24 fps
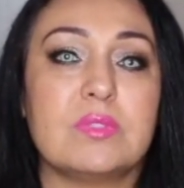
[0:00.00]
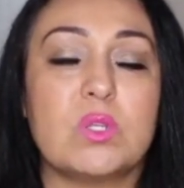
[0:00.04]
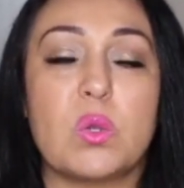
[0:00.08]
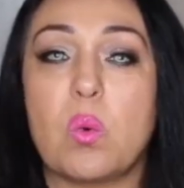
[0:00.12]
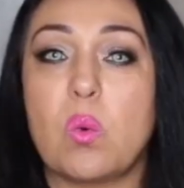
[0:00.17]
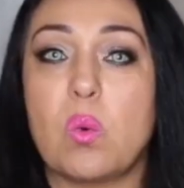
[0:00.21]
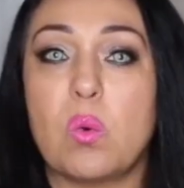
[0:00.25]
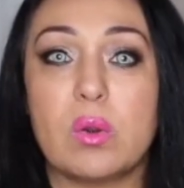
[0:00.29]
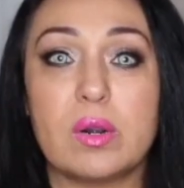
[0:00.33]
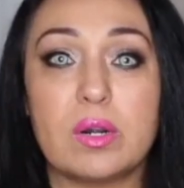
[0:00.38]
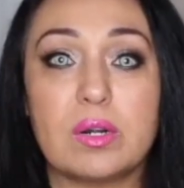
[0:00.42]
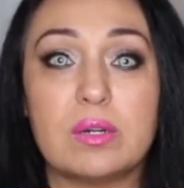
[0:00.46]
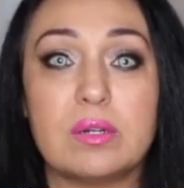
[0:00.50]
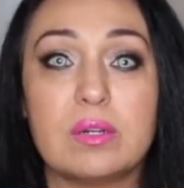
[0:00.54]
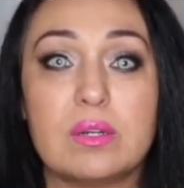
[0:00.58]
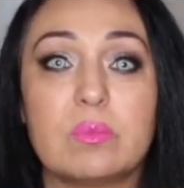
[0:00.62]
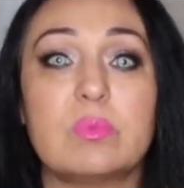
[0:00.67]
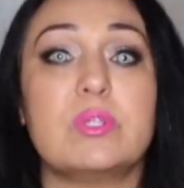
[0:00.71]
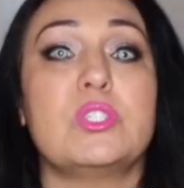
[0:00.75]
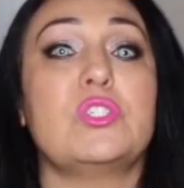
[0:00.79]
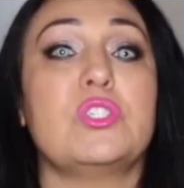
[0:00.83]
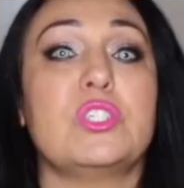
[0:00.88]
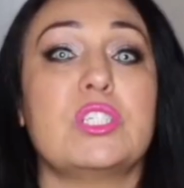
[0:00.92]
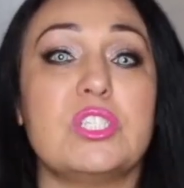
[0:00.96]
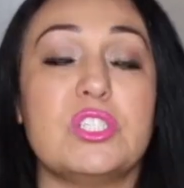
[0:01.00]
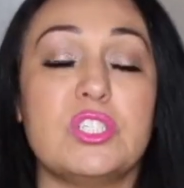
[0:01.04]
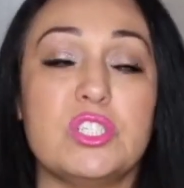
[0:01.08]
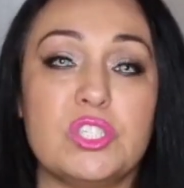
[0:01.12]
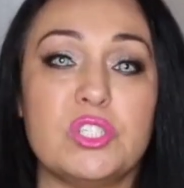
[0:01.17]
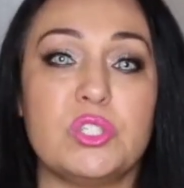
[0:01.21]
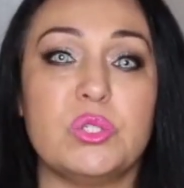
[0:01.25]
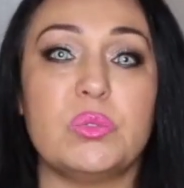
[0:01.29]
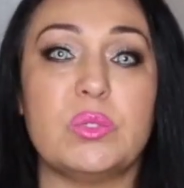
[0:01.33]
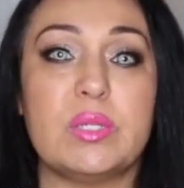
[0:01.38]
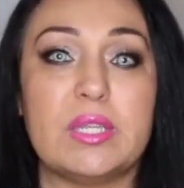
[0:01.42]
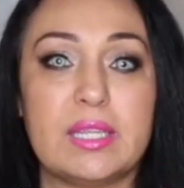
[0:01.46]
Or what you can
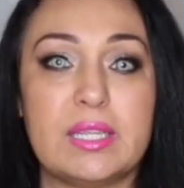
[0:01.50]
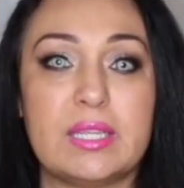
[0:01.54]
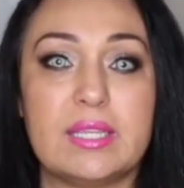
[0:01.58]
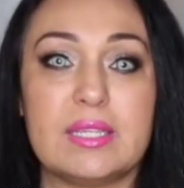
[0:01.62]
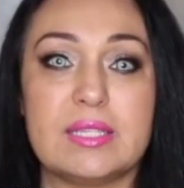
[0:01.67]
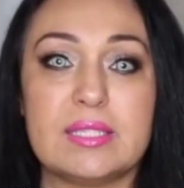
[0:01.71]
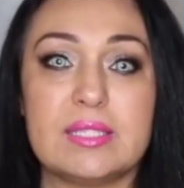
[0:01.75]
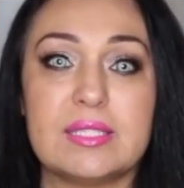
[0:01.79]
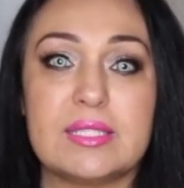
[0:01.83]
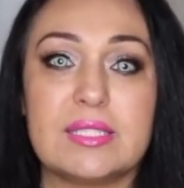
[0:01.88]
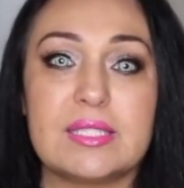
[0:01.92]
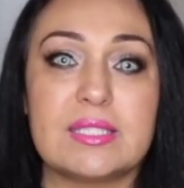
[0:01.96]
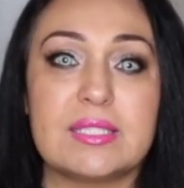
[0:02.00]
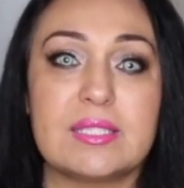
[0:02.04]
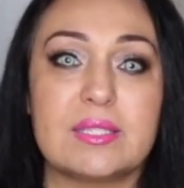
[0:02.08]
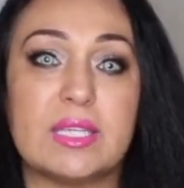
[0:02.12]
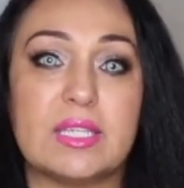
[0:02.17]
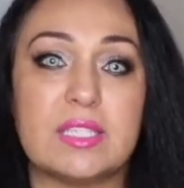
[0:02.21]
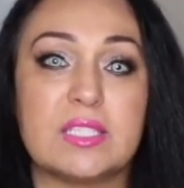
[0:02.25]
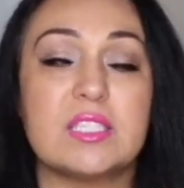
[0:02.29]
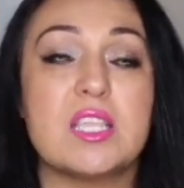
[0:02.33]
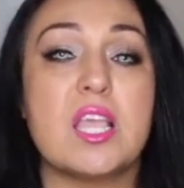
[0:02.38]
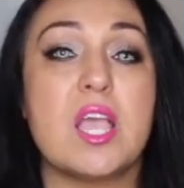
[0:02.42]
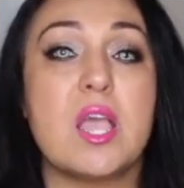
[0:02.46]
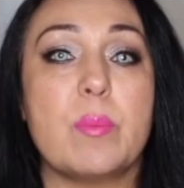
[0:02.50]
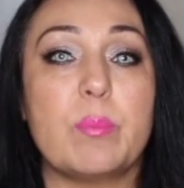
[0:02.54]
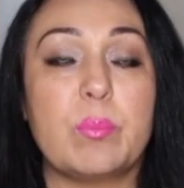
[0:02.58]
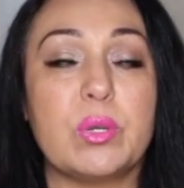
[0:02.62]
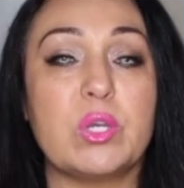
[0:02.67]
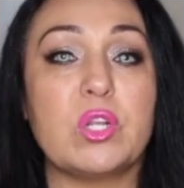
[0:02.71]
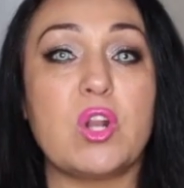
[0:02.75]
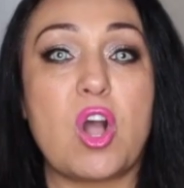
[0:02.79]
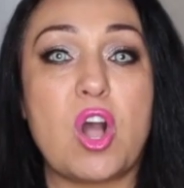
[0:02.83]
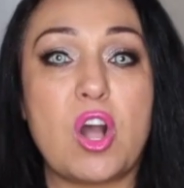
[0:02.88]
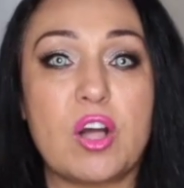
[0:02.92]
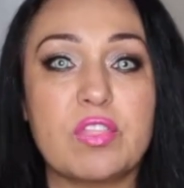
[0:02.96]
do is, is
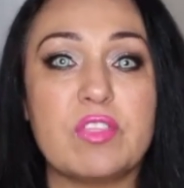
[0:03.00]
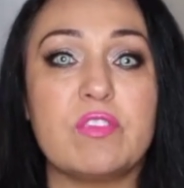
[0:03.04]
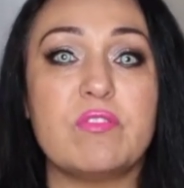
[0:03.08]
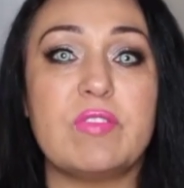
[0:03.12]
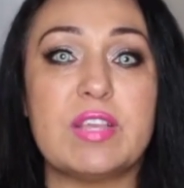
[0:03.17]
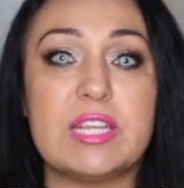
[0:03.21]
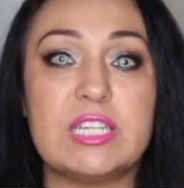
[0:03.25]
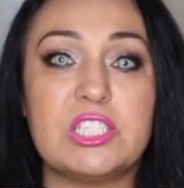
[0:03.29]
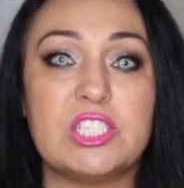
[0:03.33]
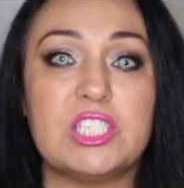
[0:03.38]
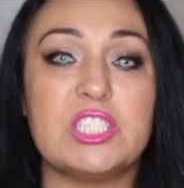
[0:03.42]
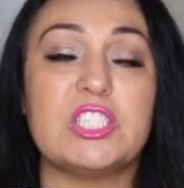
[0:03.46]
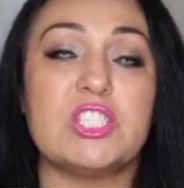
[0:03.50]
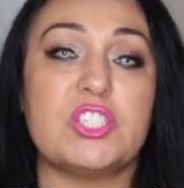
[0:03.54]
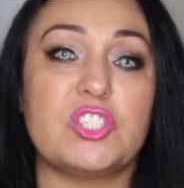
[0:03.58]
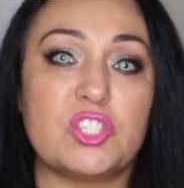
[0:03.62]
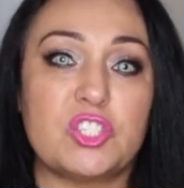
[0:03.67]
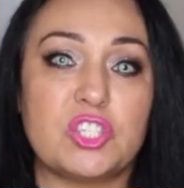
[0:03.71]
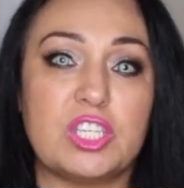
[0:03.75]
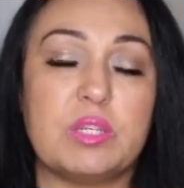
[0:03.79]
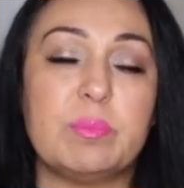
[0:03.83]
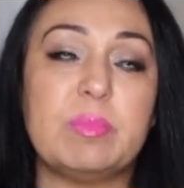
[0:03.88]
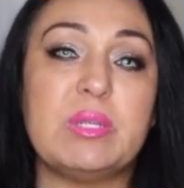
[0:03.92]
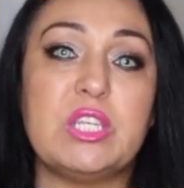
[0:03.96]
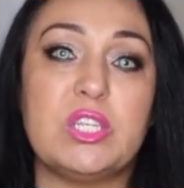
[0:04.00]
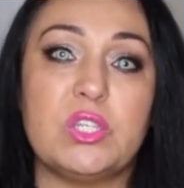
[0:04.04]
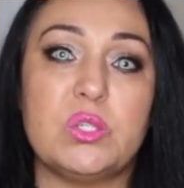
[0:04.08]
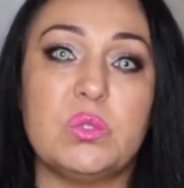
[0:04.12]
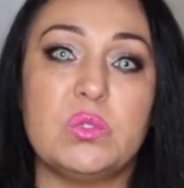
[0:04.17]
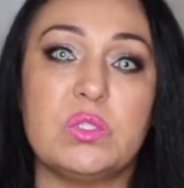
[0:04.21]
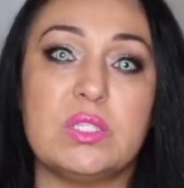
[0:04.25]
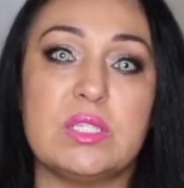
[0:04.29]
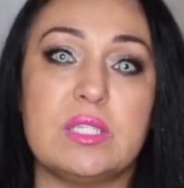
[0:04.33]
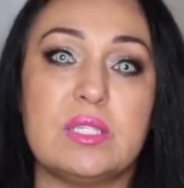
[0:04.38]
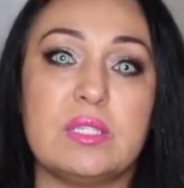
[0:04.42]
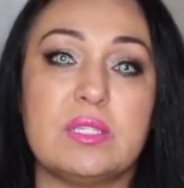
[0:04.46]
put all the veggies that you're going to be
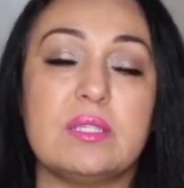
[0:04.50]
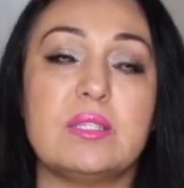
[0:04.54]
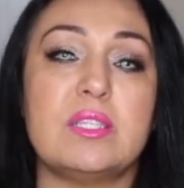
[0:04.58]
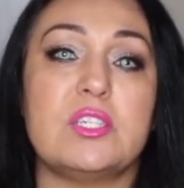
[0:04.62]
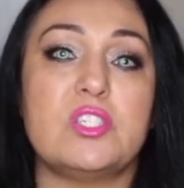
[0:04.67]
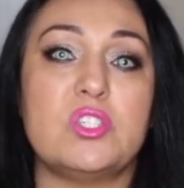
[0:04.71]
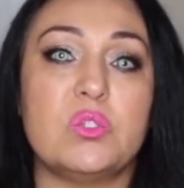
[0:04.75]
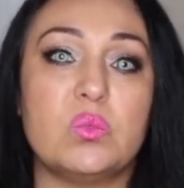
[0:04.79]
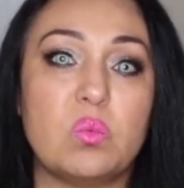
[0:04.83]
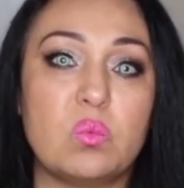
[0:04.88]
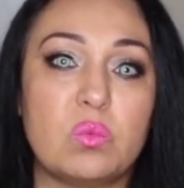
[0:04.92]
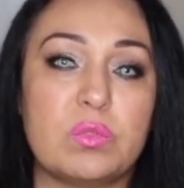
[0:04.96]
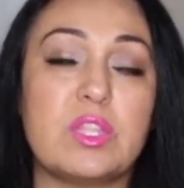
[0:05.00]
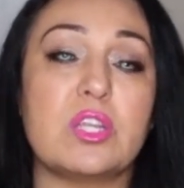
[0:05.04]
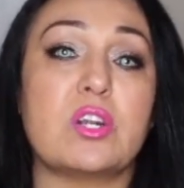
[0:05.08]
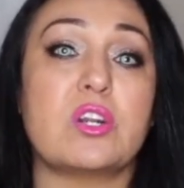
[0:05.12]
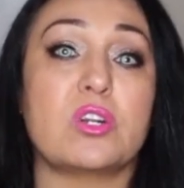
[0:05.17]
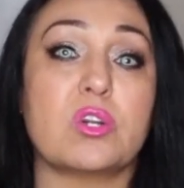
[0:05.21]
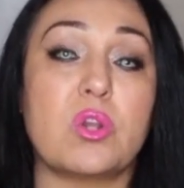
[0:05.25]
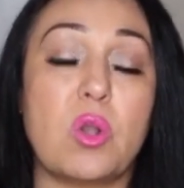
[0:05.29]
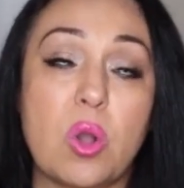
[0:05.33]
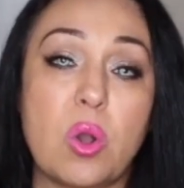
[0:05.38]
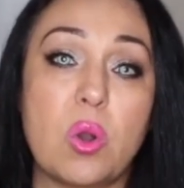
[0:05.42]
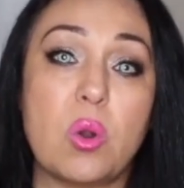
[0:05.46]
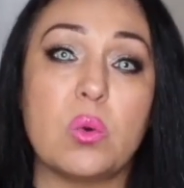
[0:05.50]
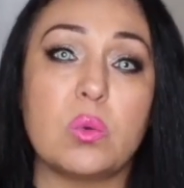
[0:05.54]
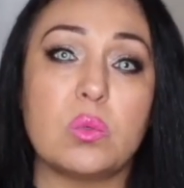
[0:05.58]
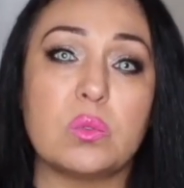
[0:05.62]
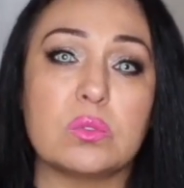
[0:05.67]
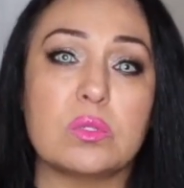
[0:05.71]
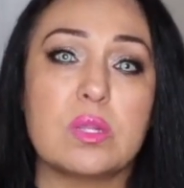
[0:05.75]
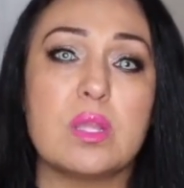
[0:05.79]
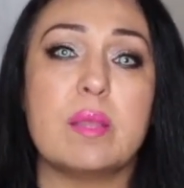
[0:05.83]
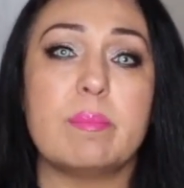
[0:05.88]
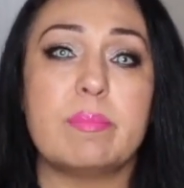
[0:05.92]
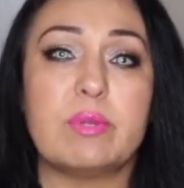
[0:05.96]
using that you that are
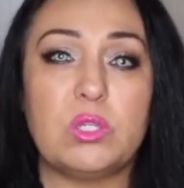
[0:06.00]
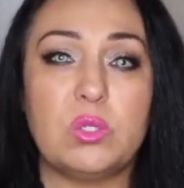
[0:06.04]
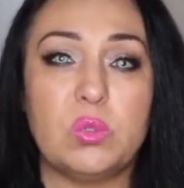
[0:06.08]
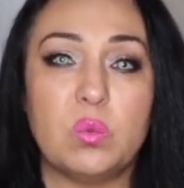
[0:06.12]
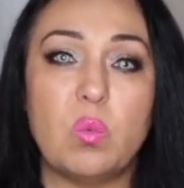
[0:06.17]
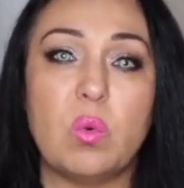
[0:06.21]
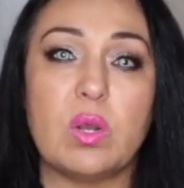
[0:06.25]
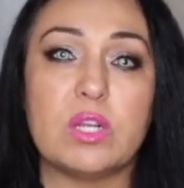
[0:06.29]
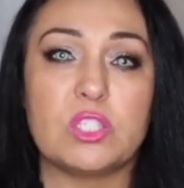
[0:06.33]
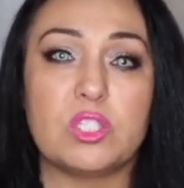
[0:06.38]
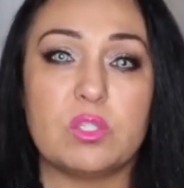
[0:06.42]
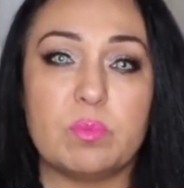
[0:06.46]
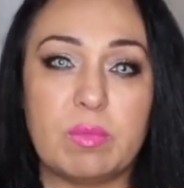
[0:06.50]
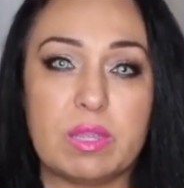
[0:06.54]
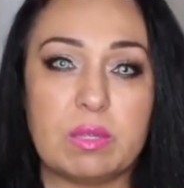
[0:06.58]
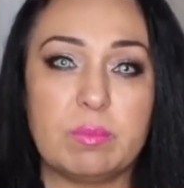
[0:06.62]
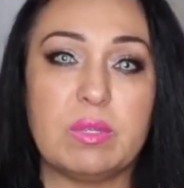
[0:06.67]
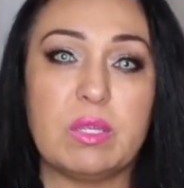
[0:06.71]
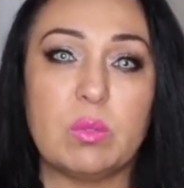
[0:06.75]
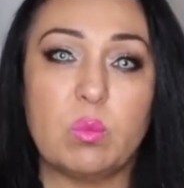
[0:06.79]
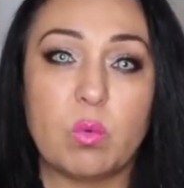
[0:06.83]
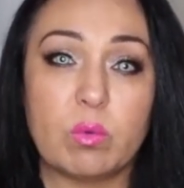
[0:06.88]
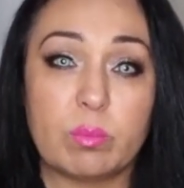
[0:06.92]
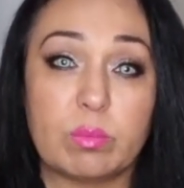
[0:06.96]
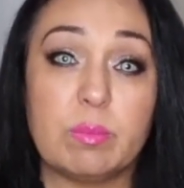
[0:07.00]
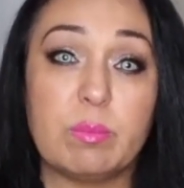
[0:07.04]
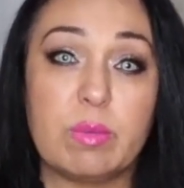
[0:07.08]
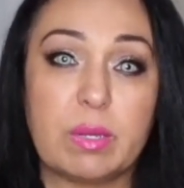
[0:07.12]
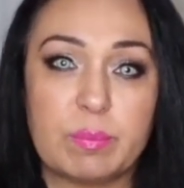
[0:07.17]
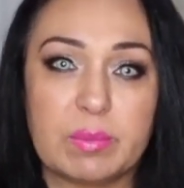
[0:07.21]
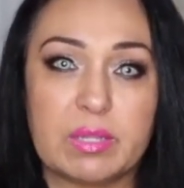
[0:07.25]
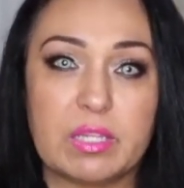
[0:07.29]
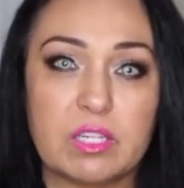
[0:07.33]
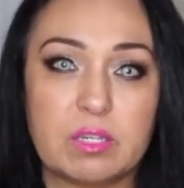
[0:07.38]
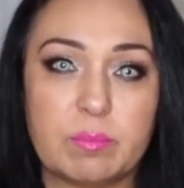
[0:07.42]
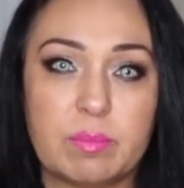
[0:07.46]
cold, but you want to maybe warm them up
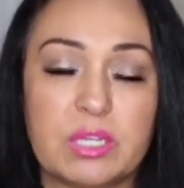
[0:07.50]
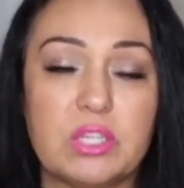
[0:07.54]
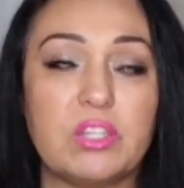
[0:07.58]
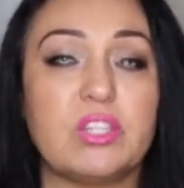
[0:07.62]
a little bit.